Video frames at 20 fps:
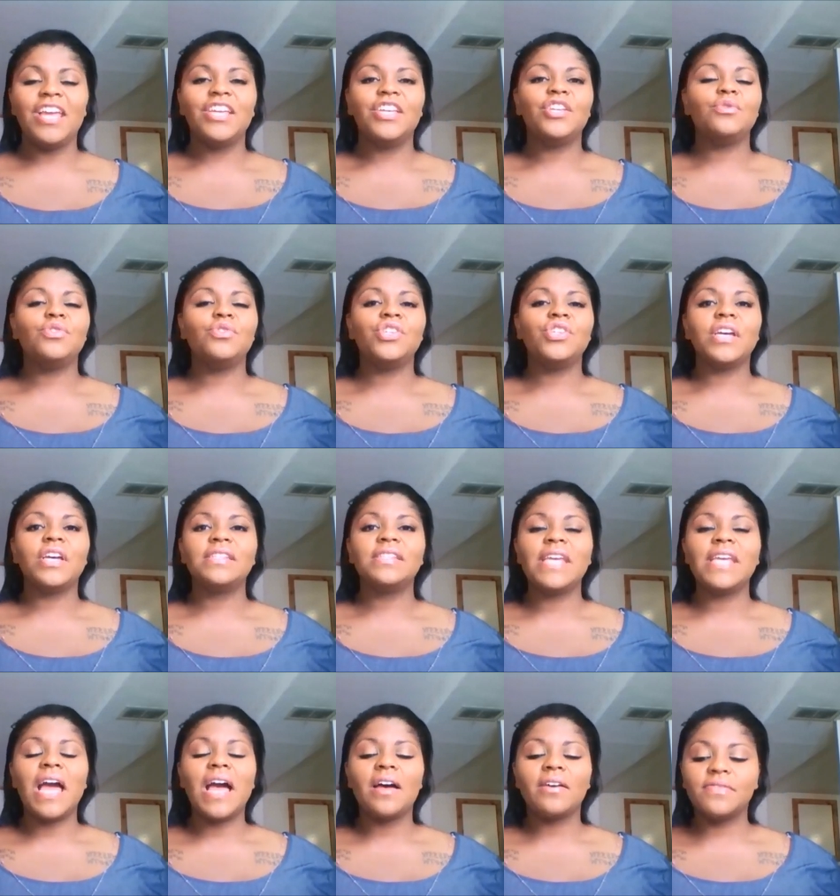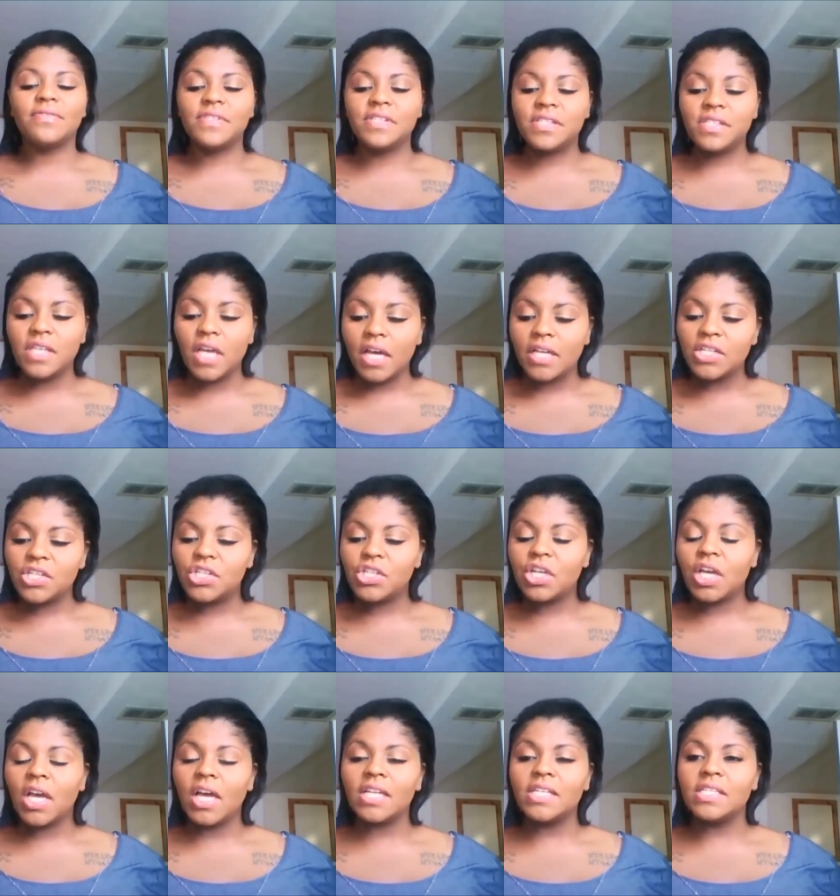you just have such
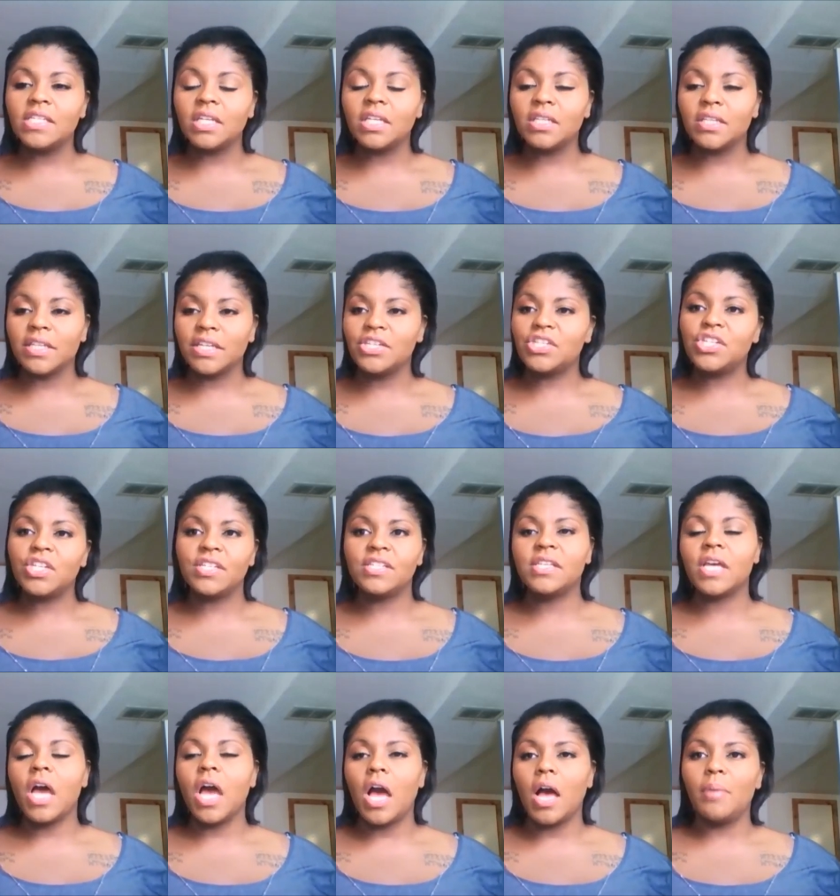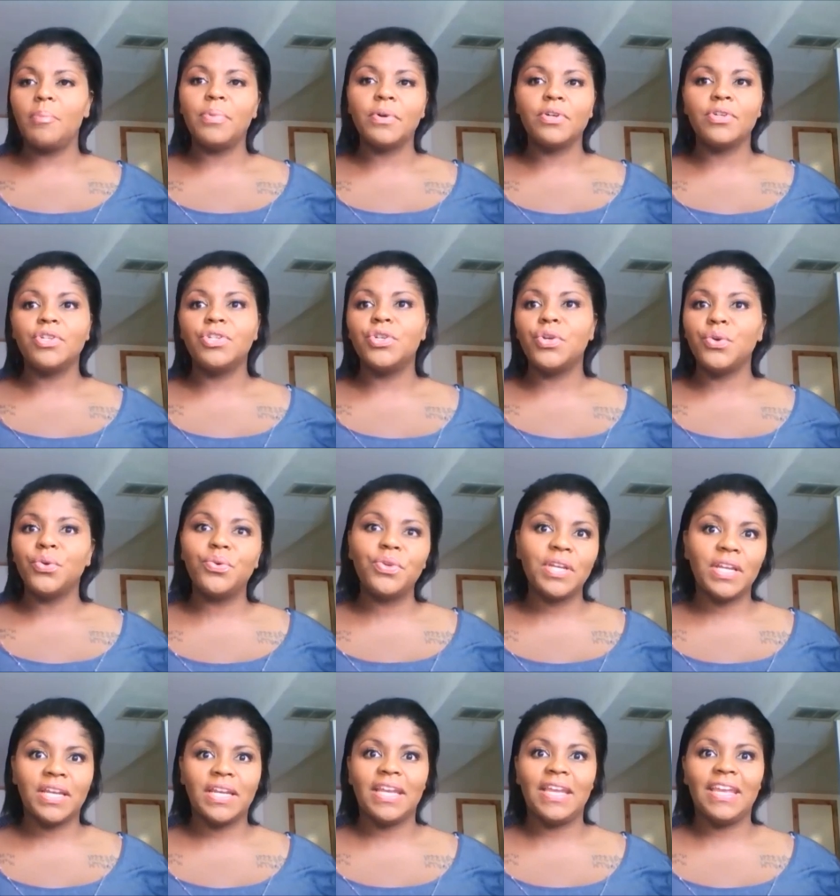a delicious
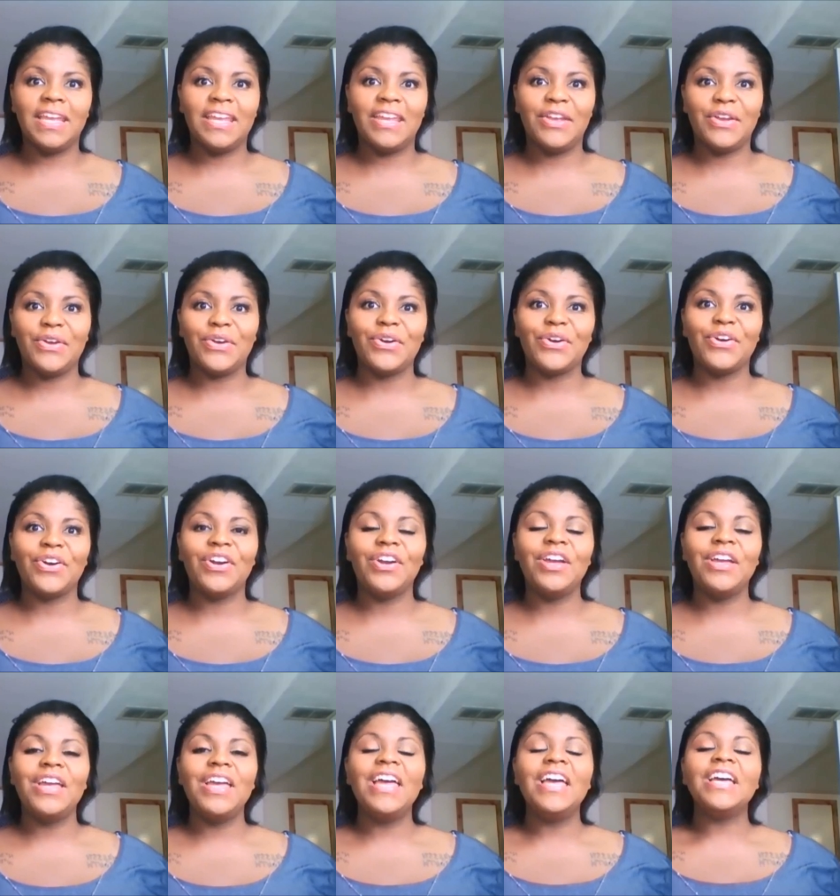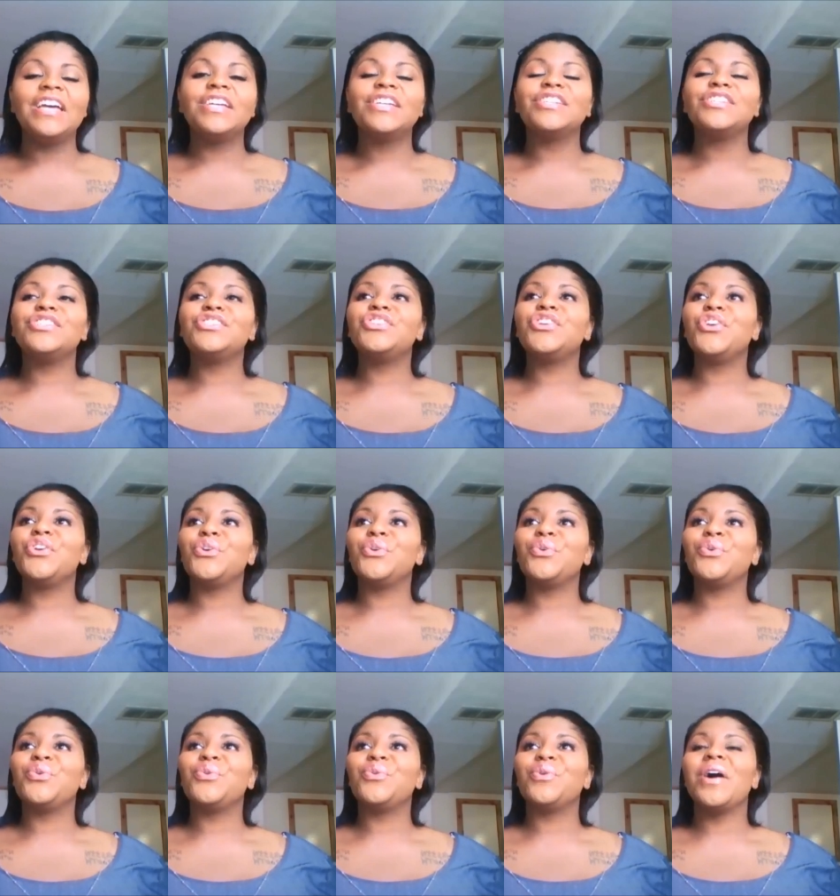opportunity here
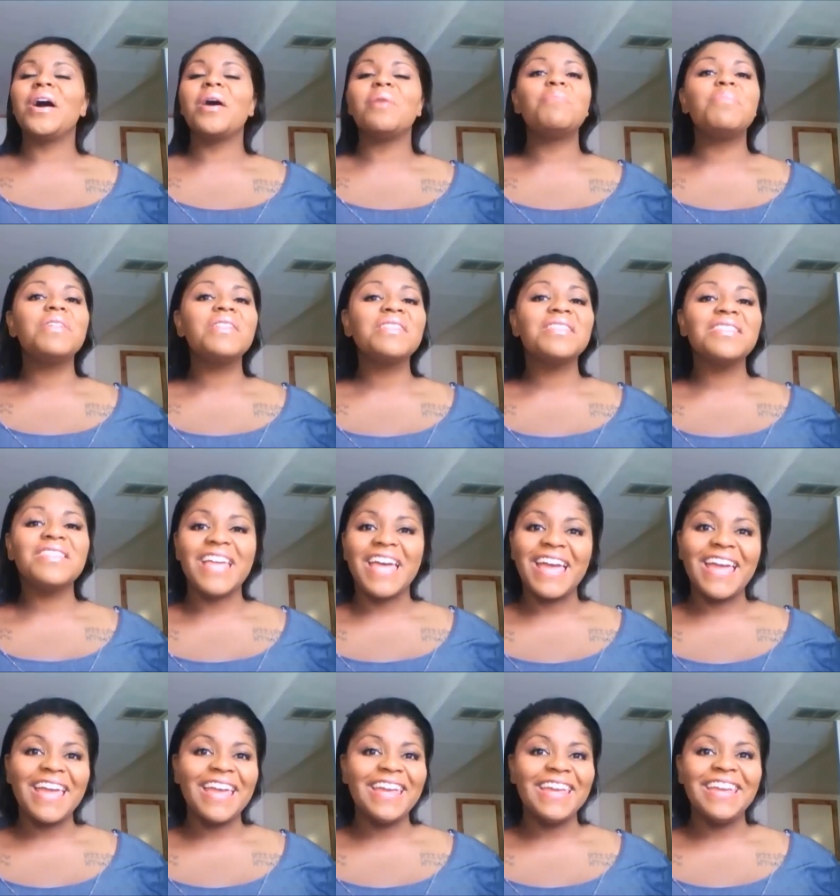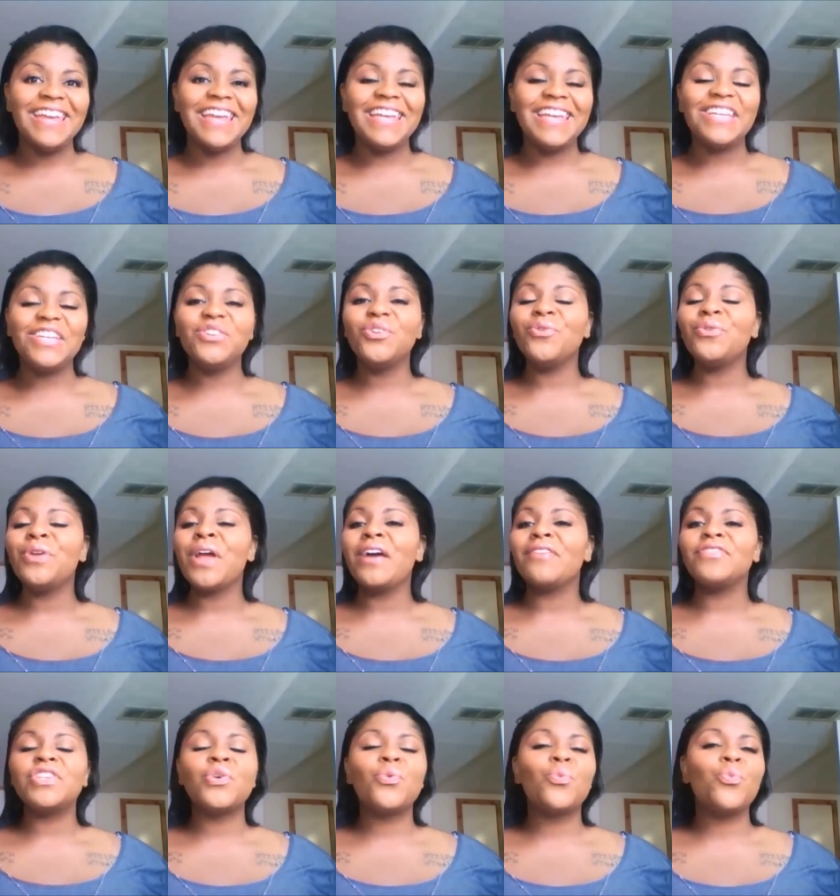to play you don't
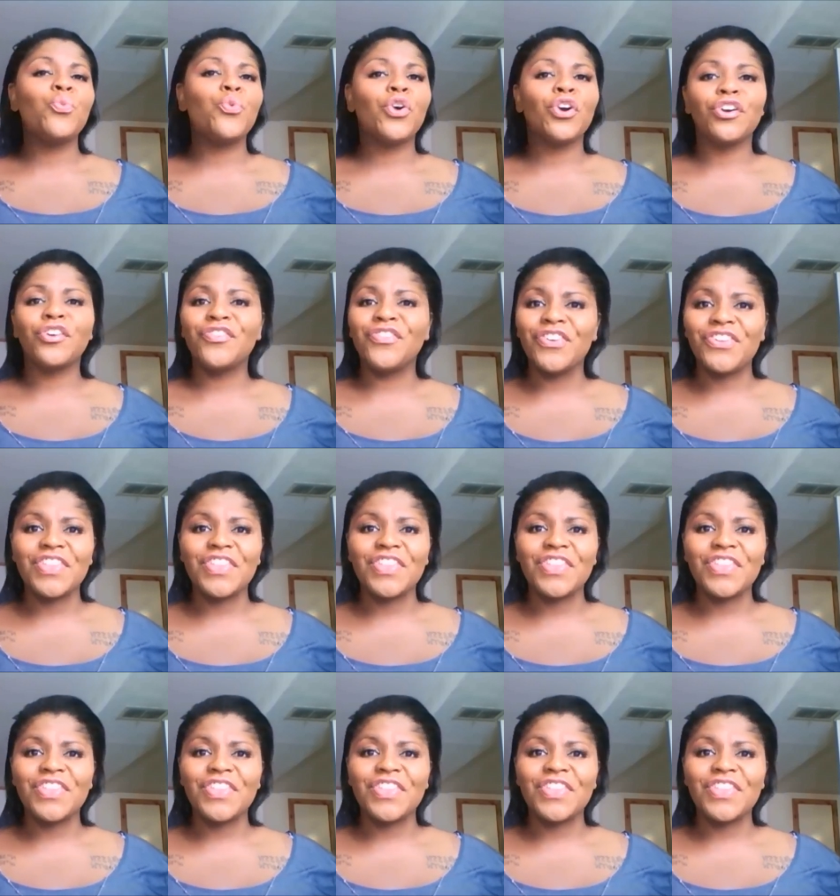have to work for